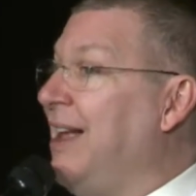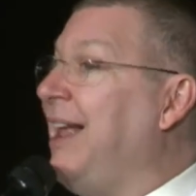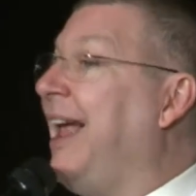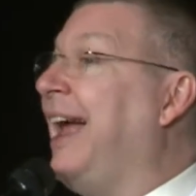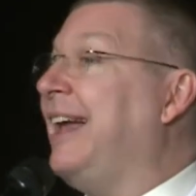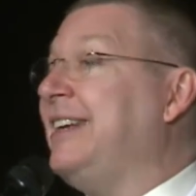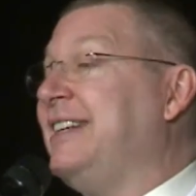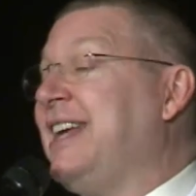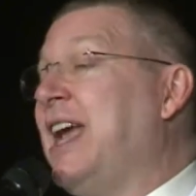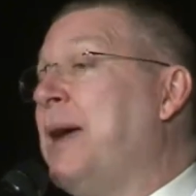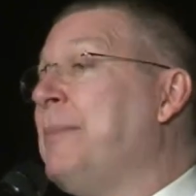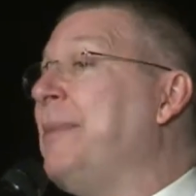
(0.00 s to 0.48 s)

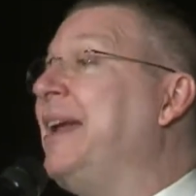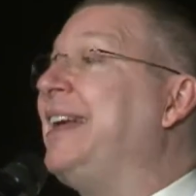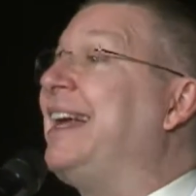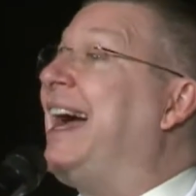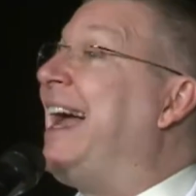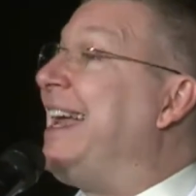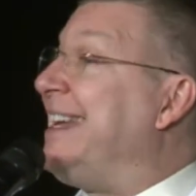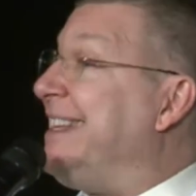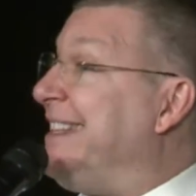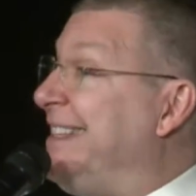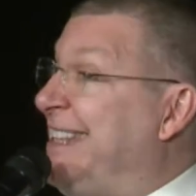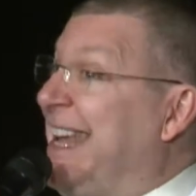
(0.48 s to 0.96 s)
And damn it,
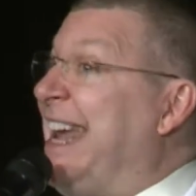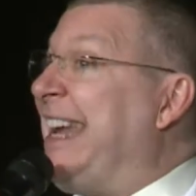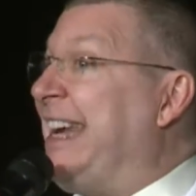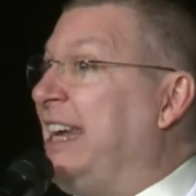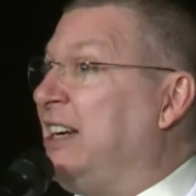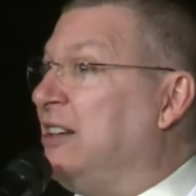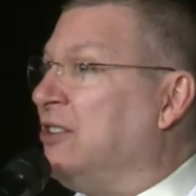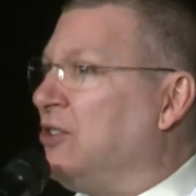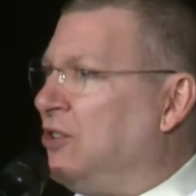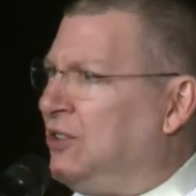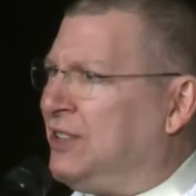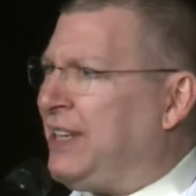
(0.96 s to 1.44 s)
I did
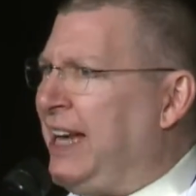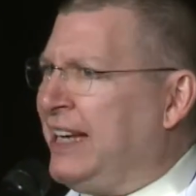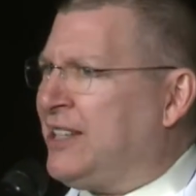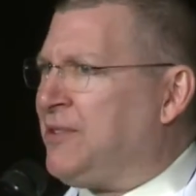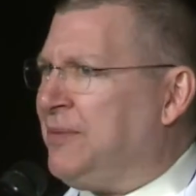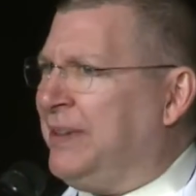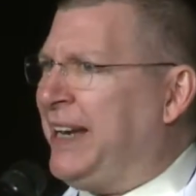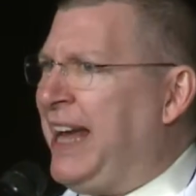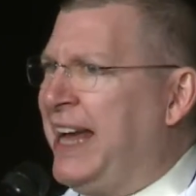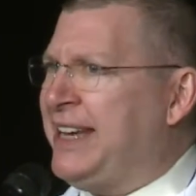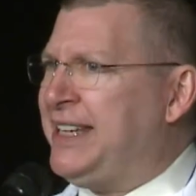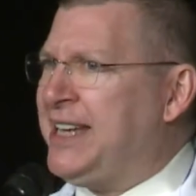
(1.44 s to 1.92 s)
it, because
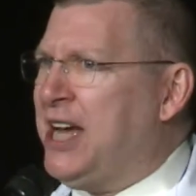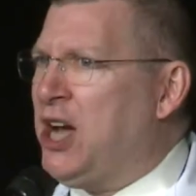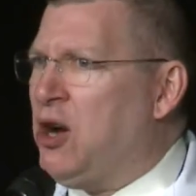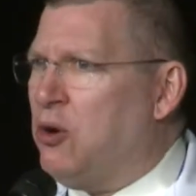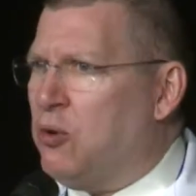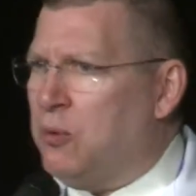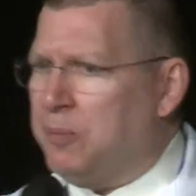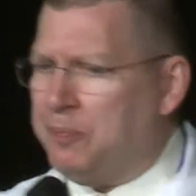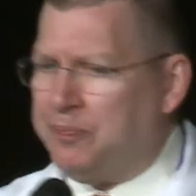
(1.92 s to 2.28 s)
that's what I do.